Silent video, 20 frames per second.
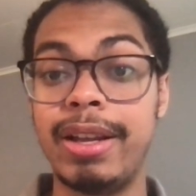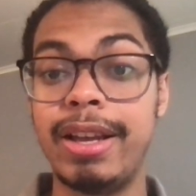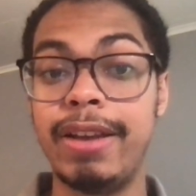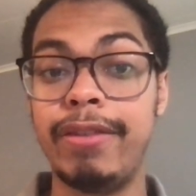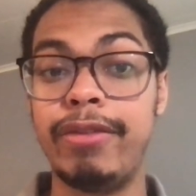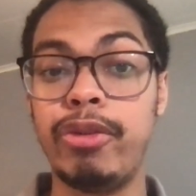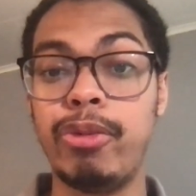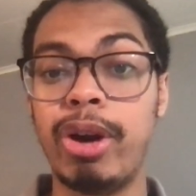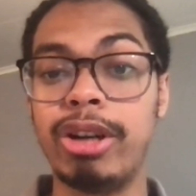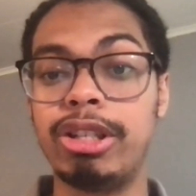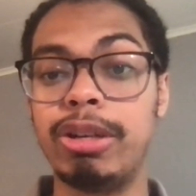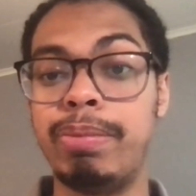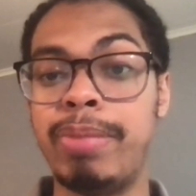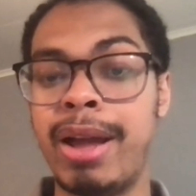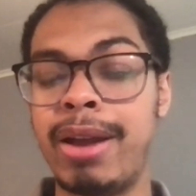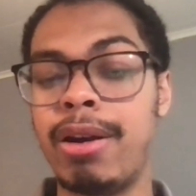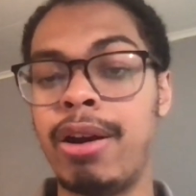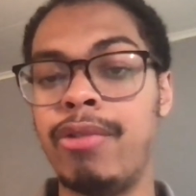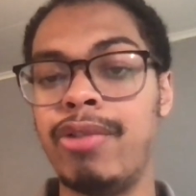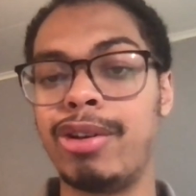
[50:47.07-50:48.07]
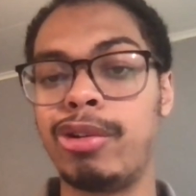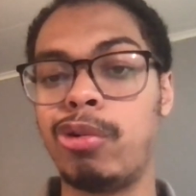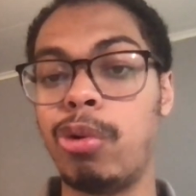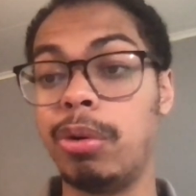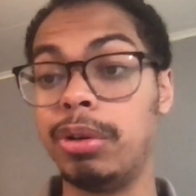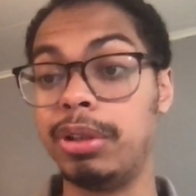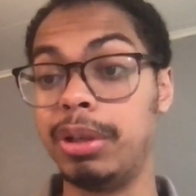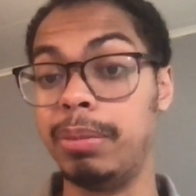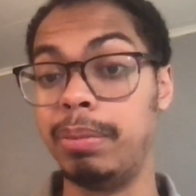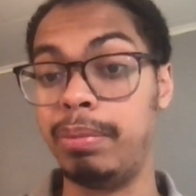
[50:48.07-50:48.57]
if you want to bet on the
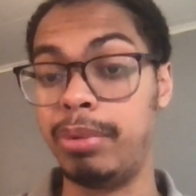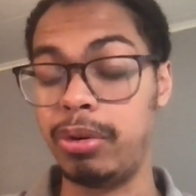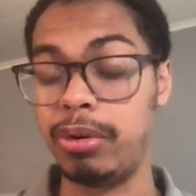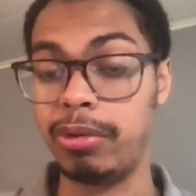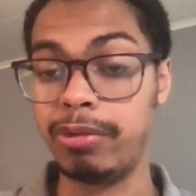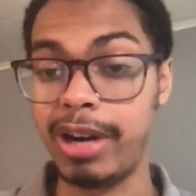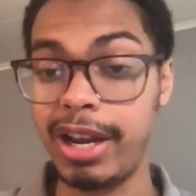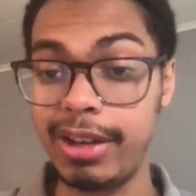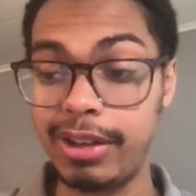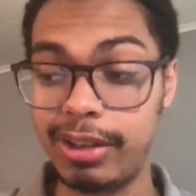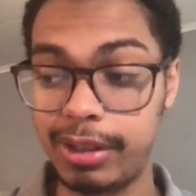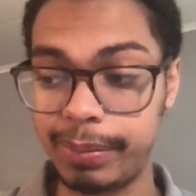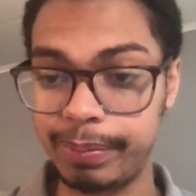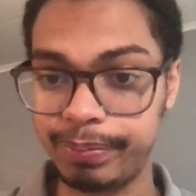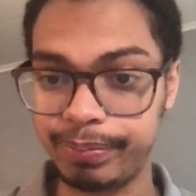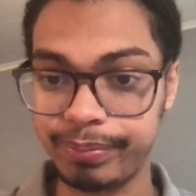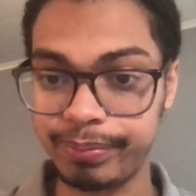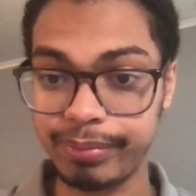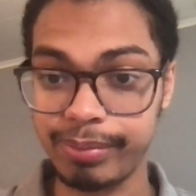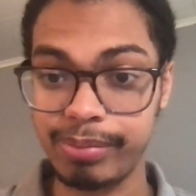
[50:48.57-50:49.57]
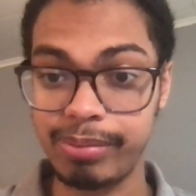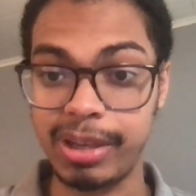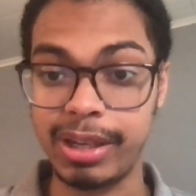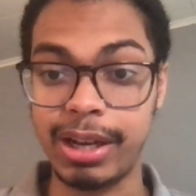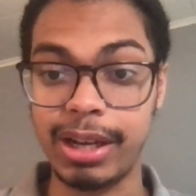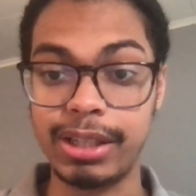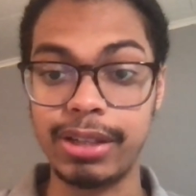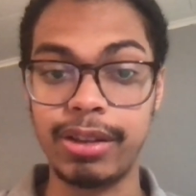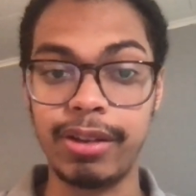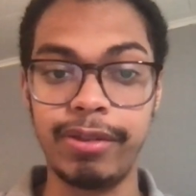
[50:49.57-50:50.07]
golden boot race
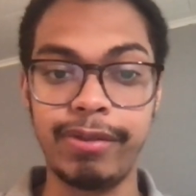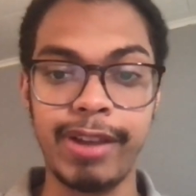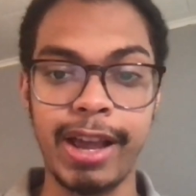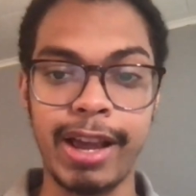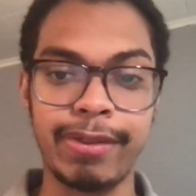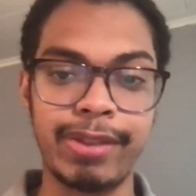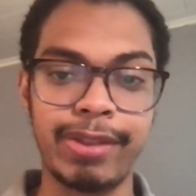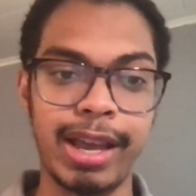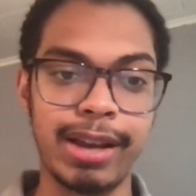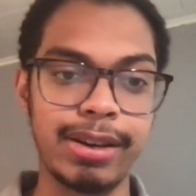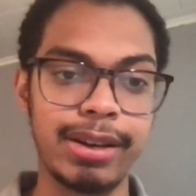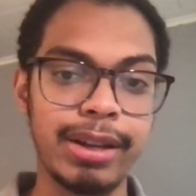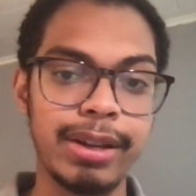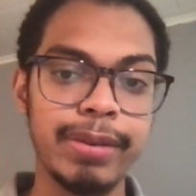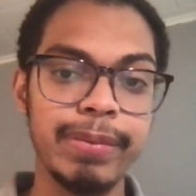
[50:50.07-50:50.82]
because of the fact that